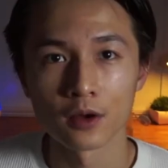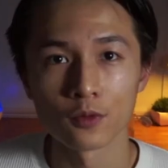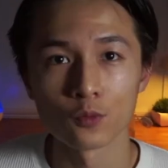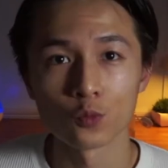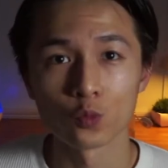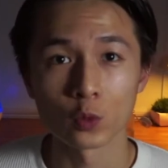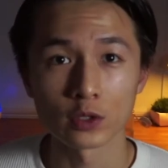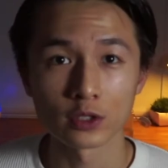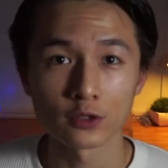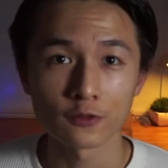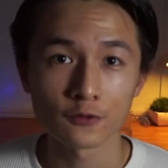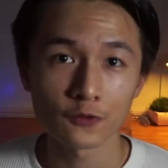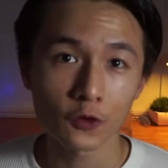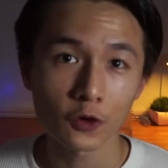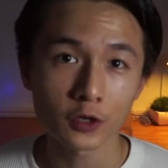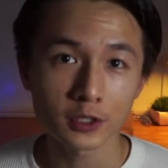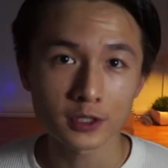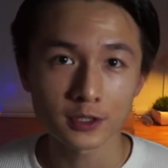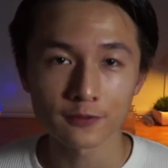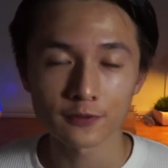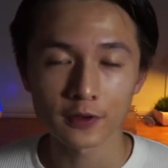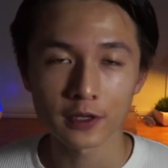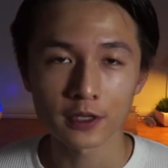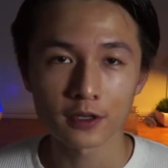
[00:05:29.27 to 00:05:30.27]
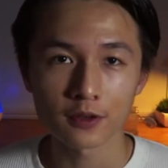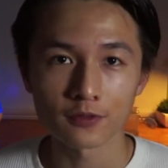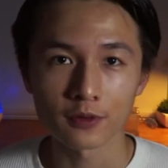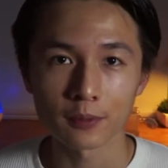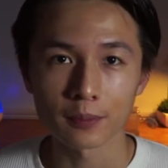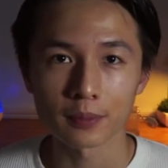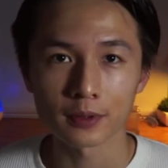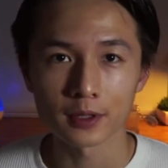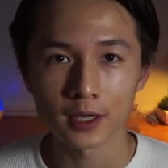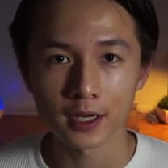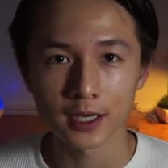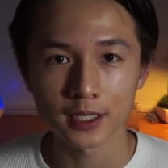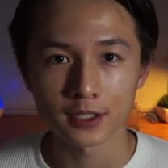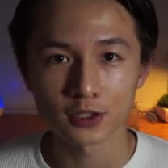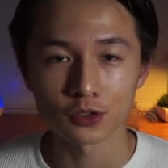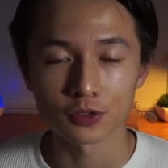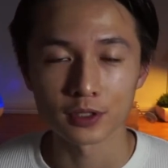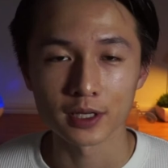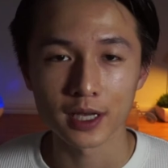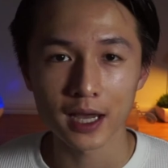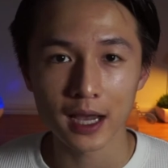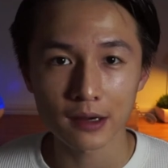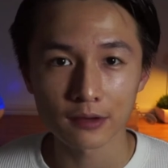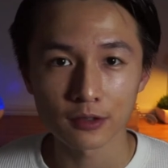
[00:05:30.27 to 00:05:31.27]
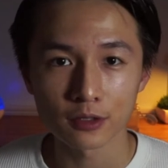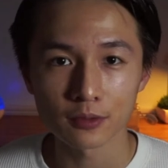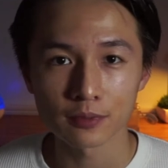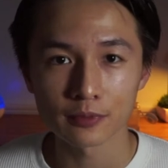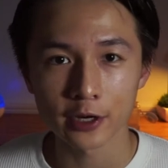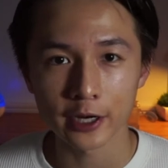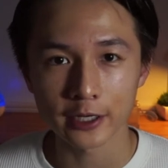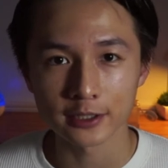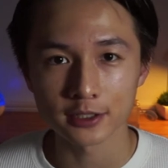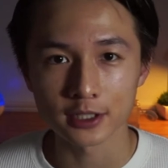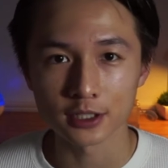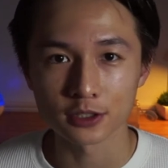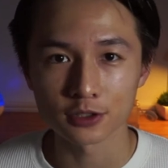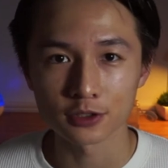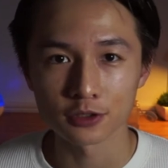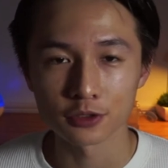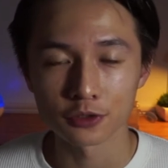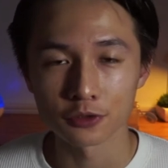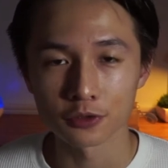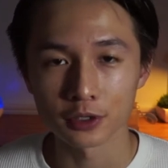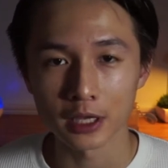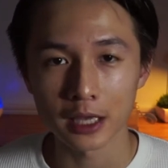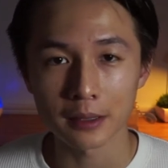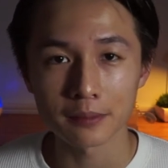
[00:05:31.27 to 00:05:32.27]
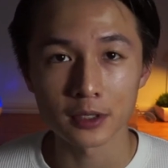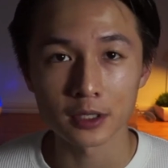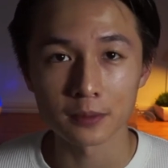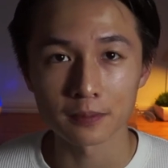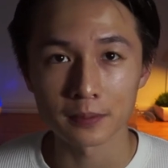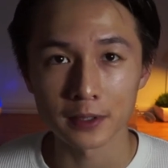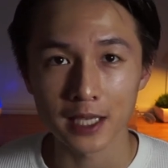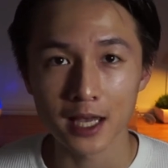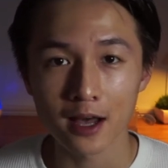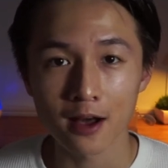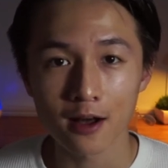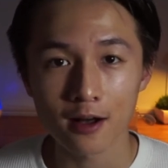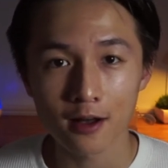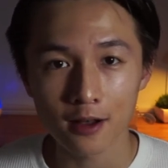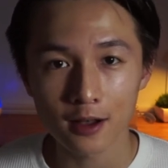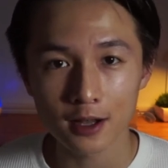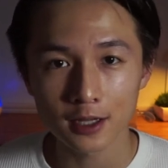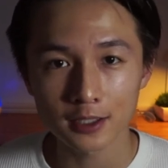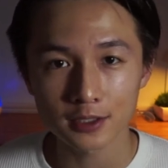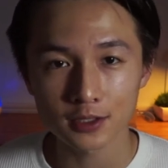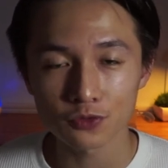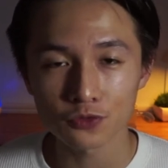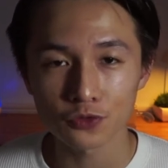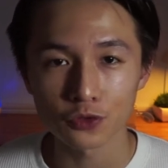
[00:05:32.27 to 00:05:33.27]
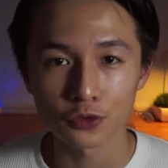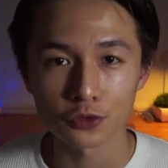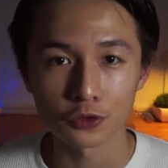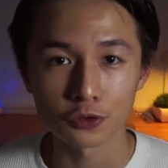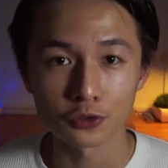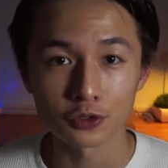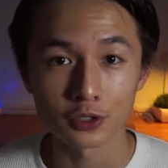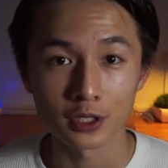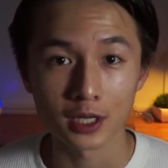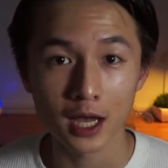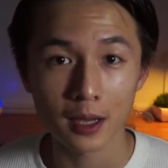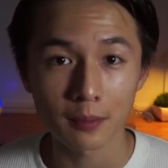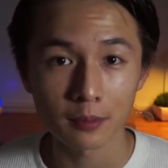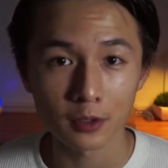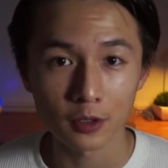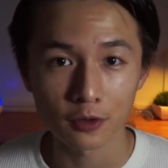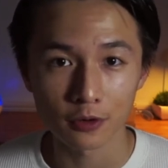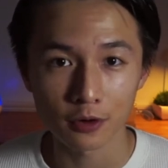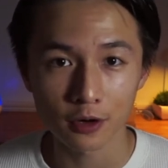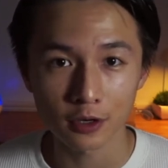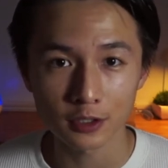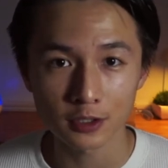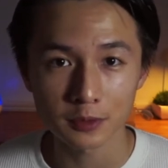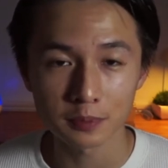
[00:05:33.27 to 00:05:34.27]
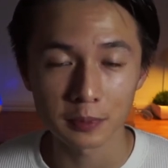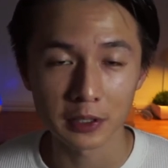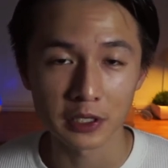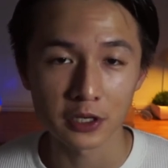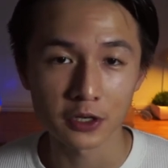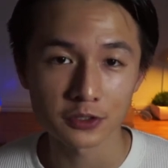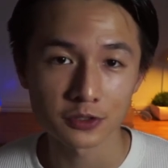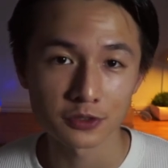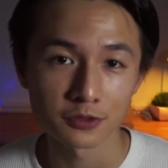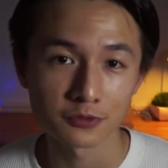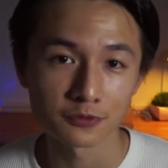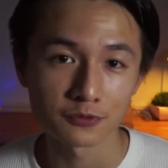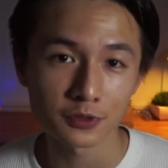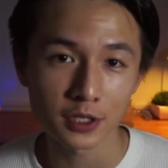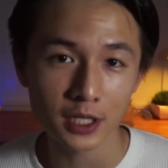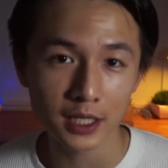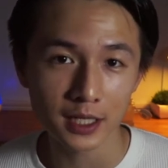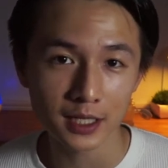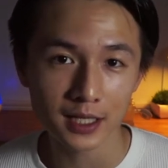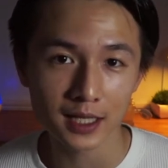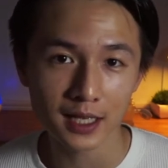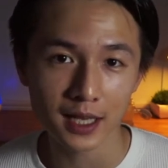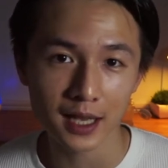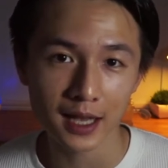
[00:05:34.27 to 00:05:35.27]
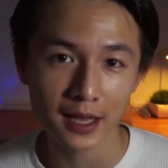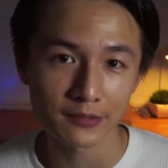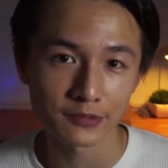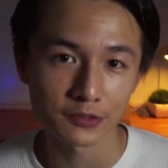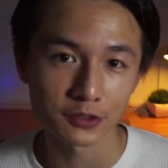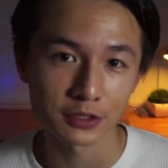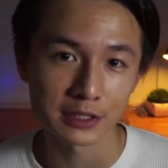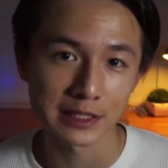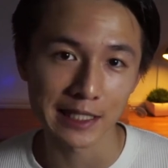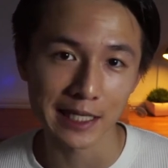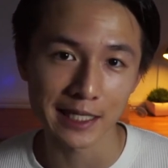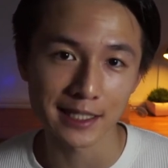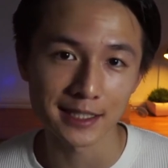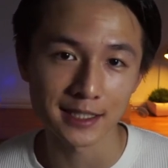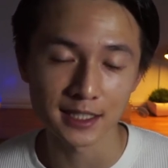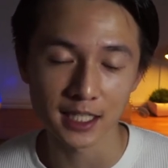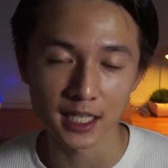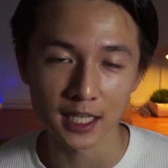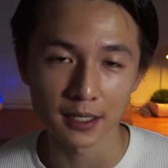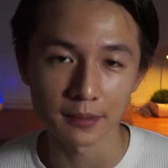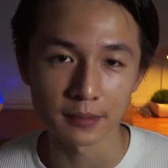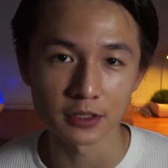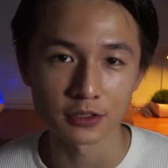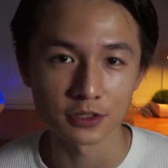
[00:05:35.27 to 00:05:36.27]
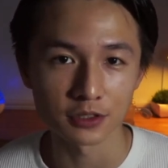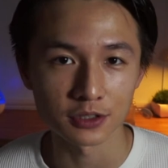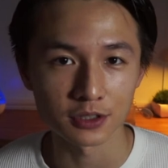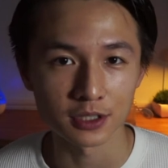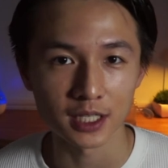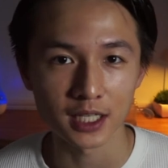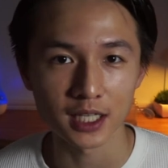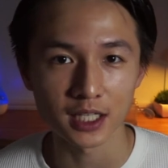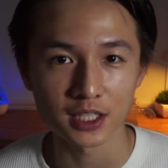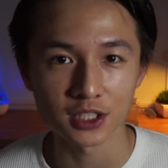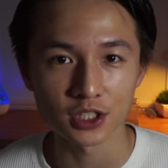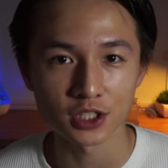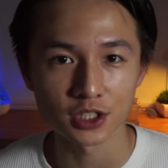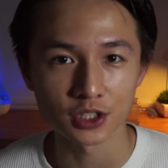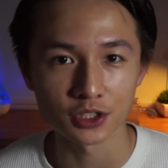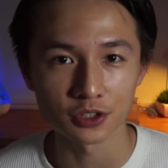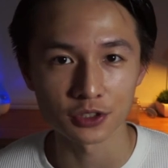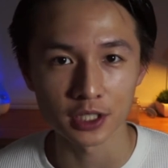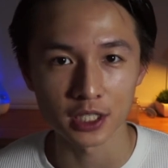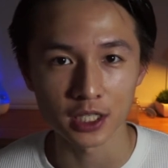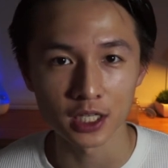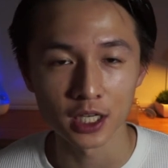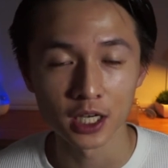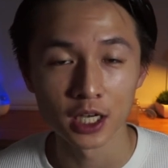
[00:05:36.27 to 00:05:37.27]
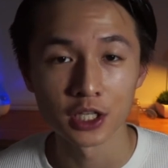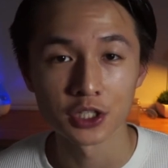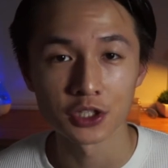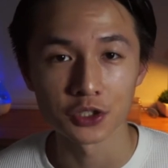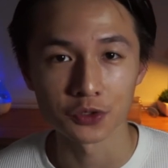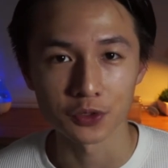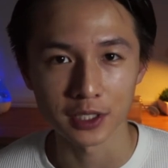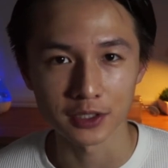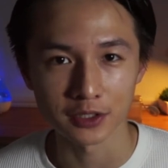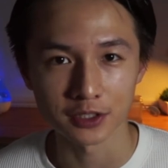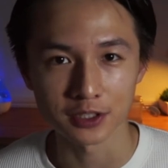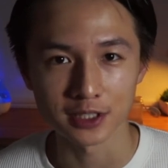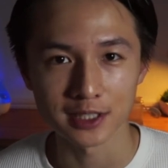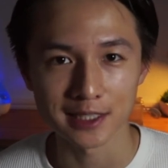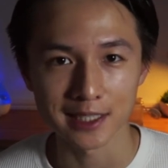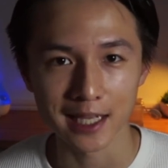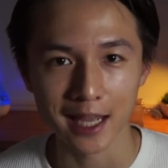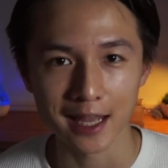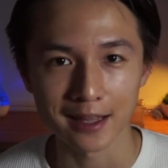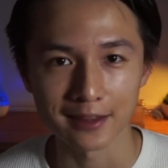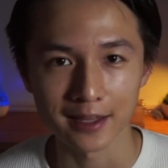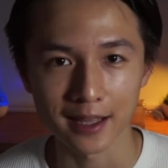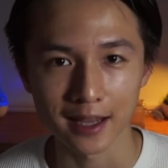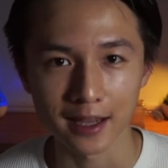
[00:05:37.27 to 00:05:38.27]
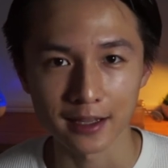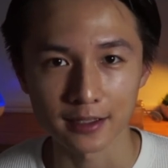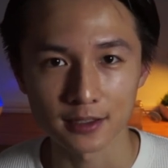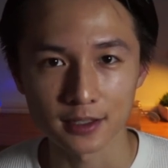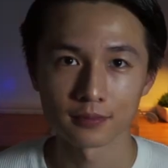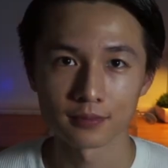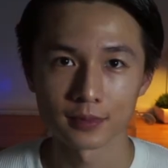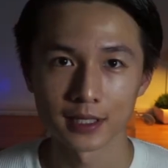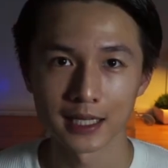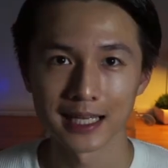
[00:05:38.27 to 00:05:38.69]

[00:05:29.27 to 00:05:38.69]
When you first think of applying to chiropractic school, it may be harder for you to come across because you really have to dig deep into the history to understand that.